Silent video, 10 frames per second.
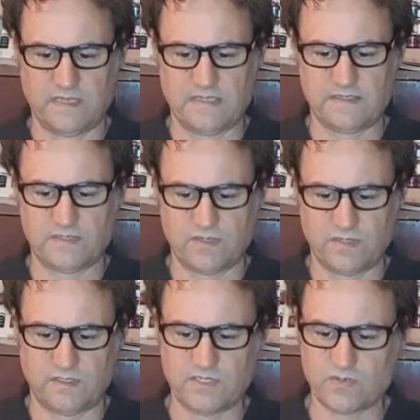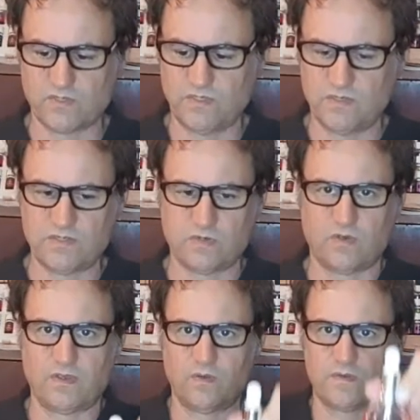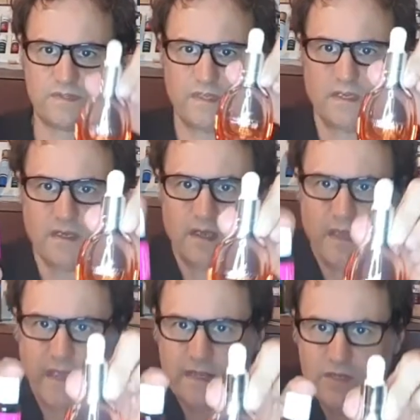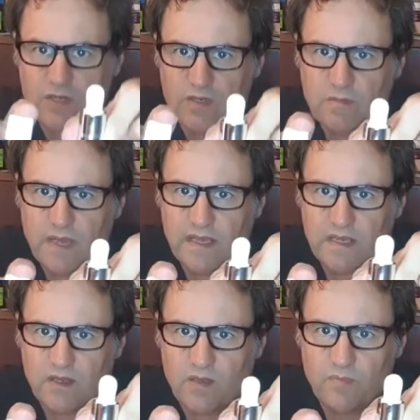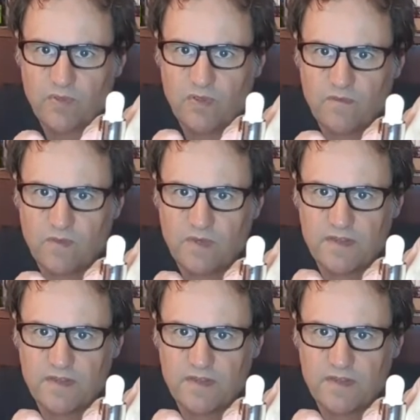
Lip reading: And so you literally use your oils and you can make your own perfume.